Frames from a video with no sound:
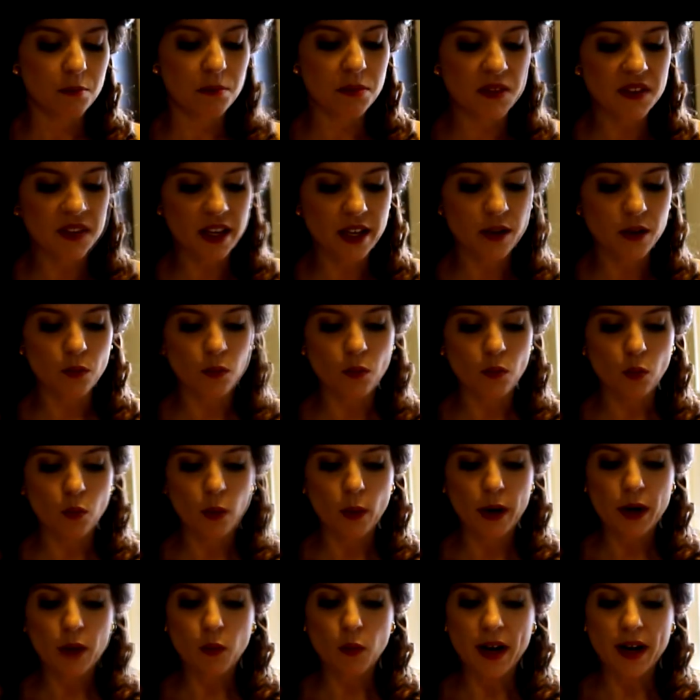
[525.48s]
But then
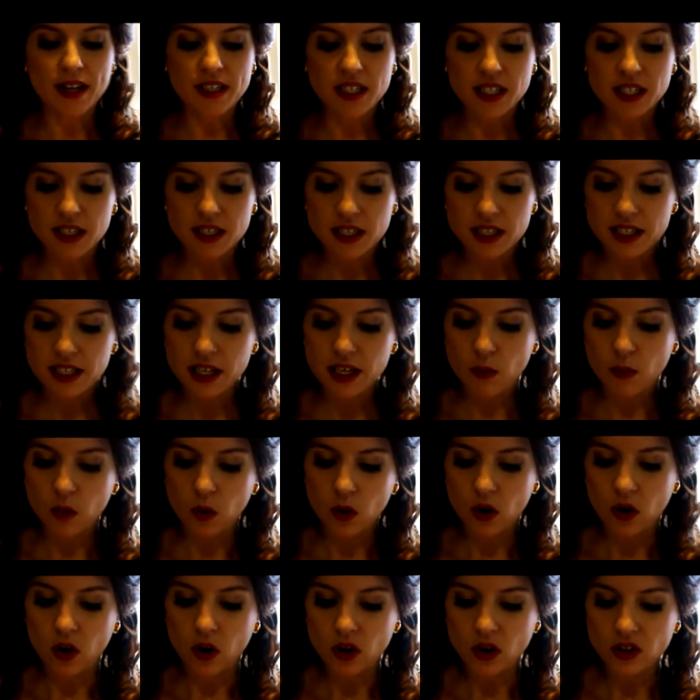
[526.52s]
we went to Disney
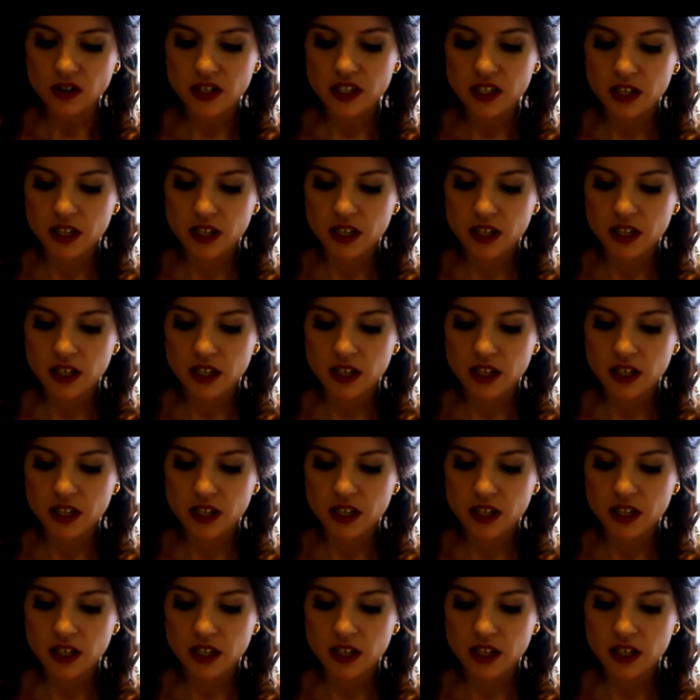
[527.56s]
World,